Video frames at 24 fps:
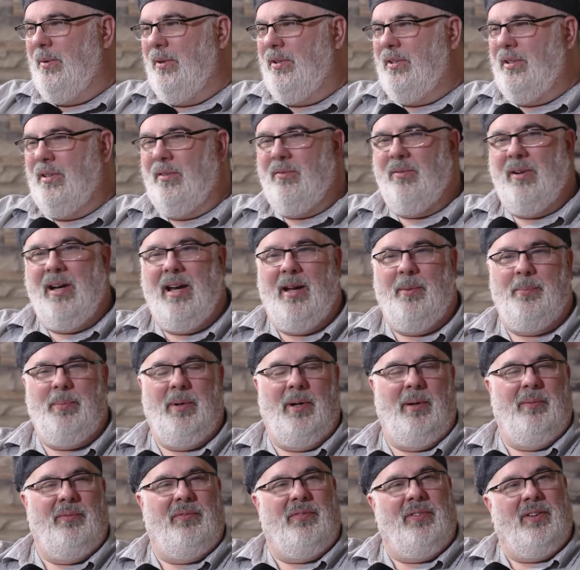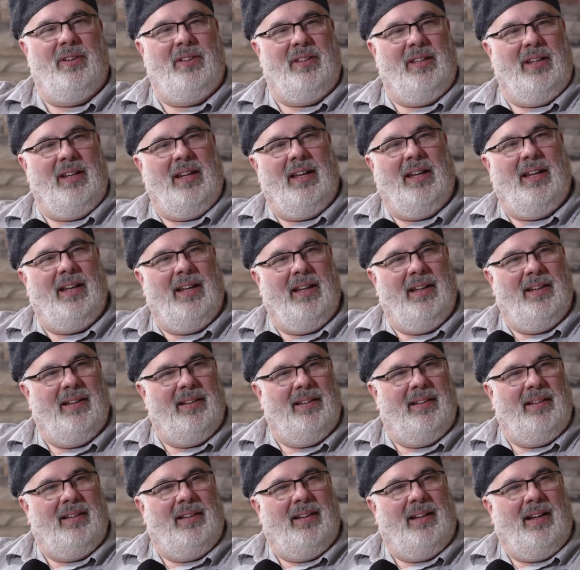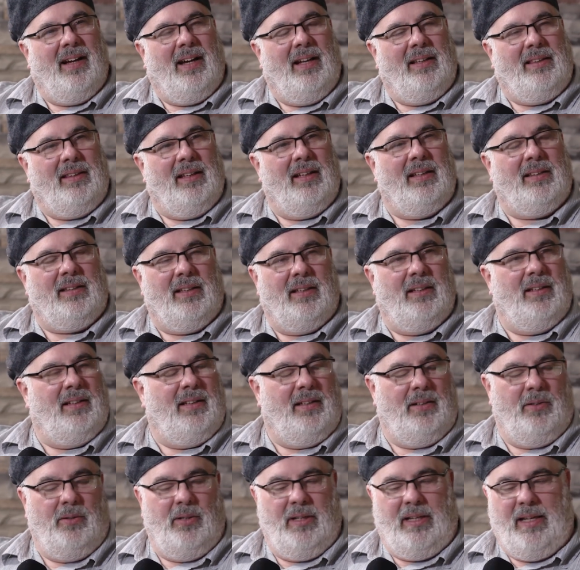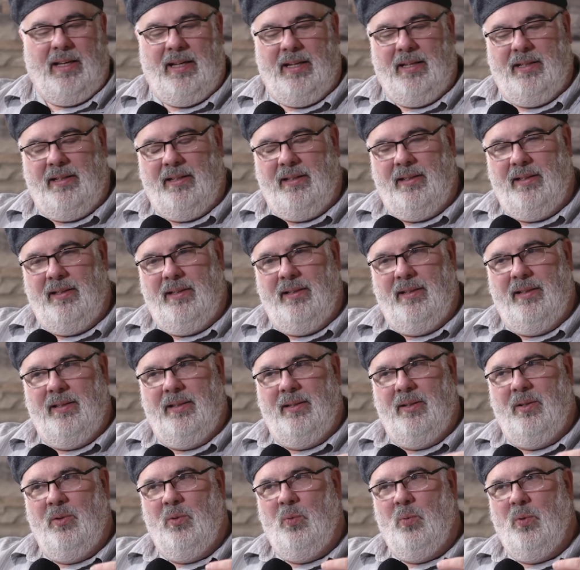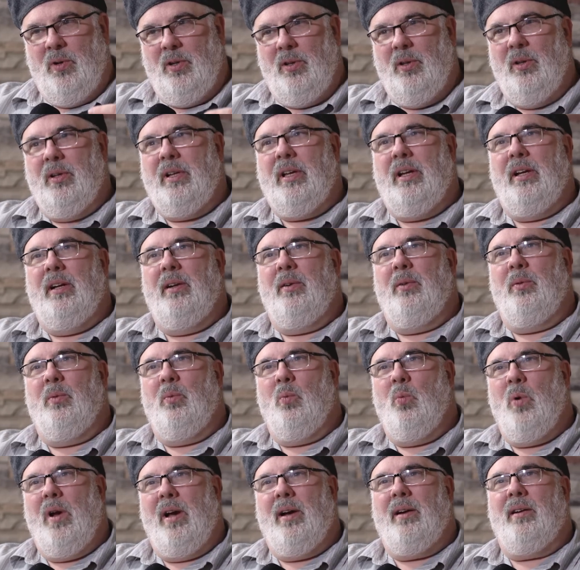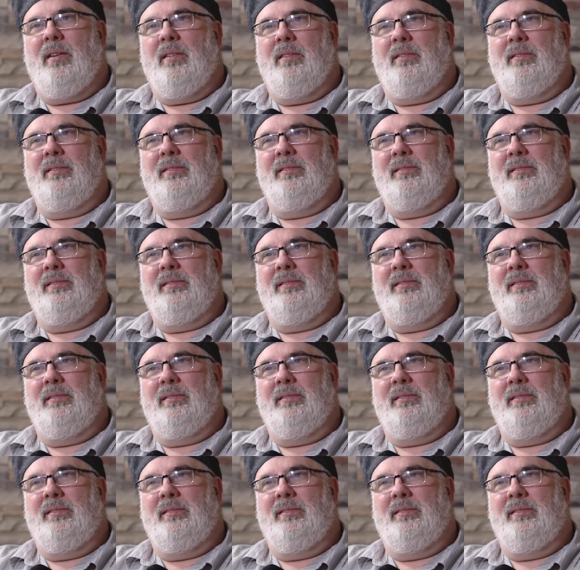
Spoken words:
we should wrap up for today. Right. I think that, again, we're looking at where